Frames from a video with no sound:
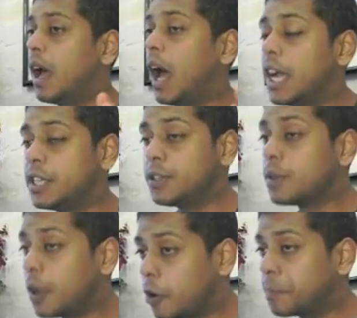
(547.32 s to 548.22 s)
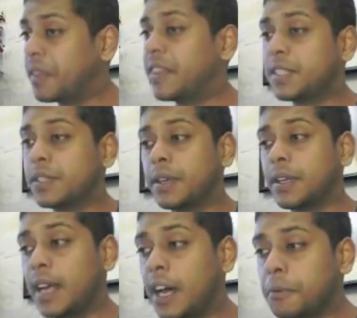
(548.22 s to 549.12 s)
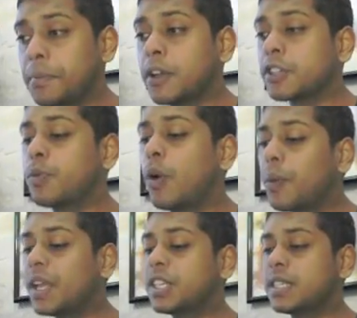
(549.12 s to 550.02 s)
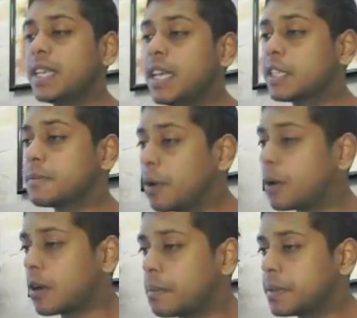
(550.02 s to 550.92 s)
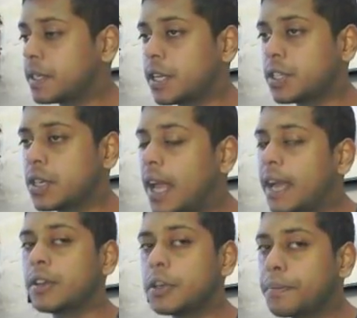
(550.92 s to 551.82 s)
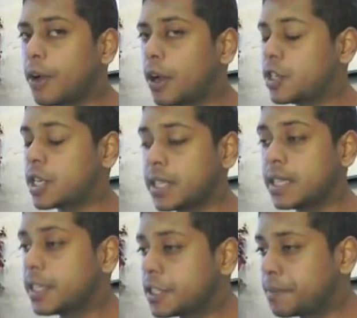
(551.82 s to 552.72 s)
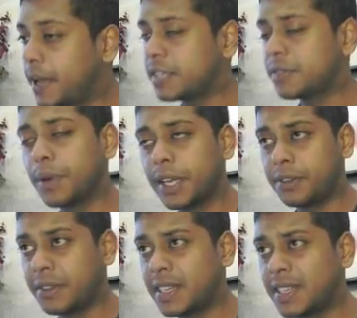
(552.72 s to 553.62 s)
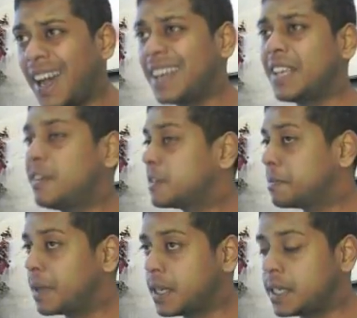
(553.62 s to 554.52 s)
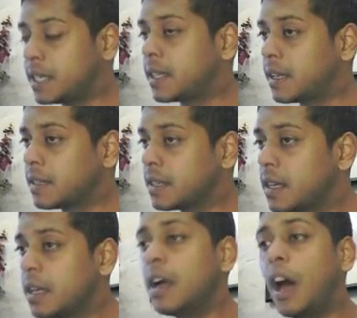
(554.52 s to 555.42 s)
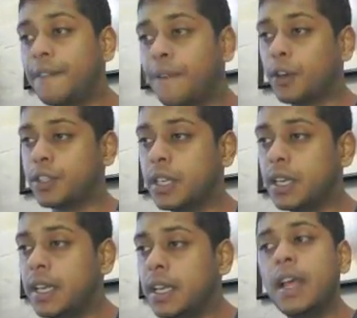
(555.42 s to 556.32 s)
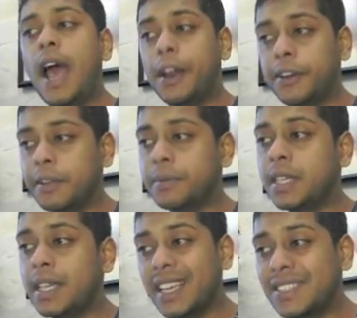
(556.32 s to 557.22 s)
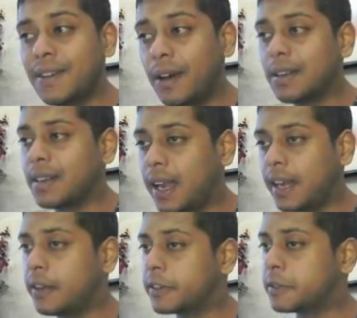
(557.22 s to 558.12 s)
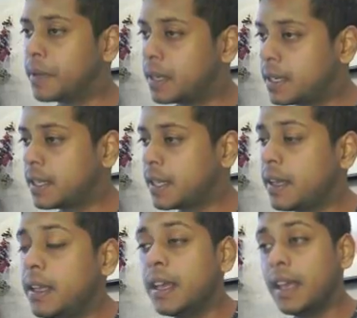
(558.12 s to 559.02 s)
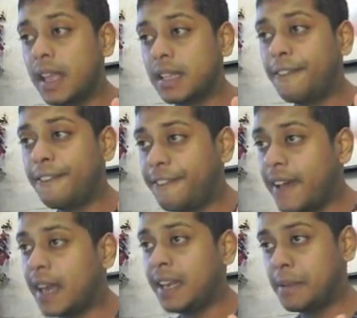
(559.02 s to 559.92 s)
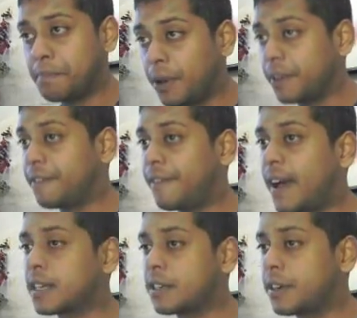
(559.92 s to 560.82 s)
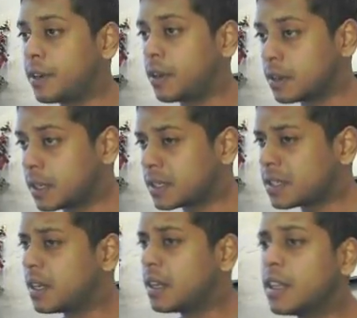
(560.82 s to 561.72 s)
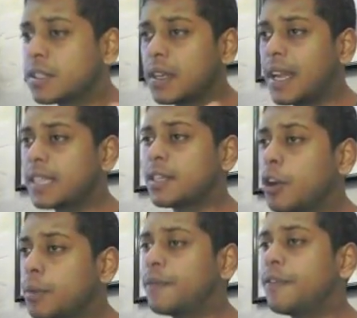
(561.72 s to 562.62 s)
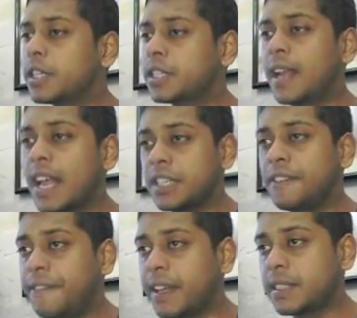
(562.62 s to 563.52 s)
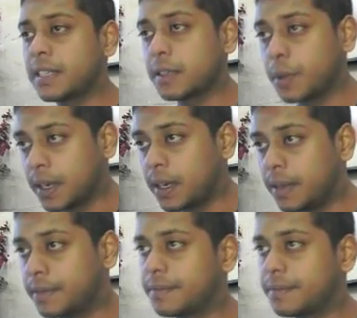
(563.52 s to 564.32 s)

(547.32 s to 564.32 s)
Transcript: I do hope that they sort it out because what we just need is more competition and good projects in this space working through the tiny usability things. Unfortunately, anonymity is not a tiny usability thing. It's a fairly important factor in all this. So let's hope Verge can actually fix this quickly.